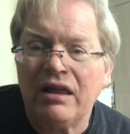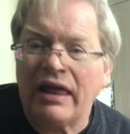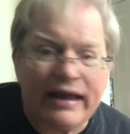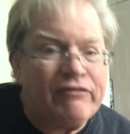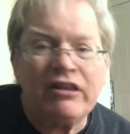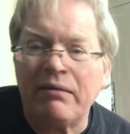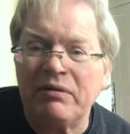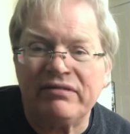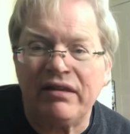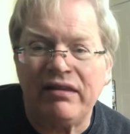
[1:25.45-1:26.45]
Like every time a
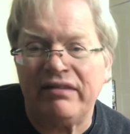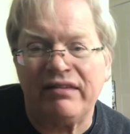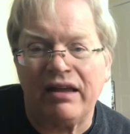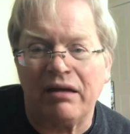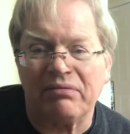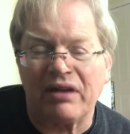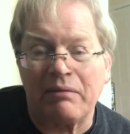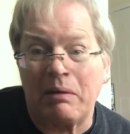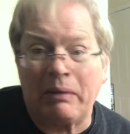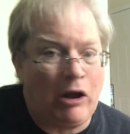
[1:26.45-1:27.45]
statistic comes
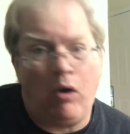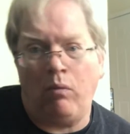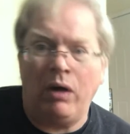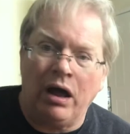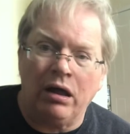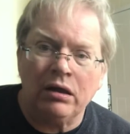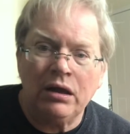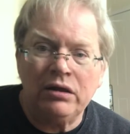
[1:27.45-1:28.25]
on, I'm like, oh well,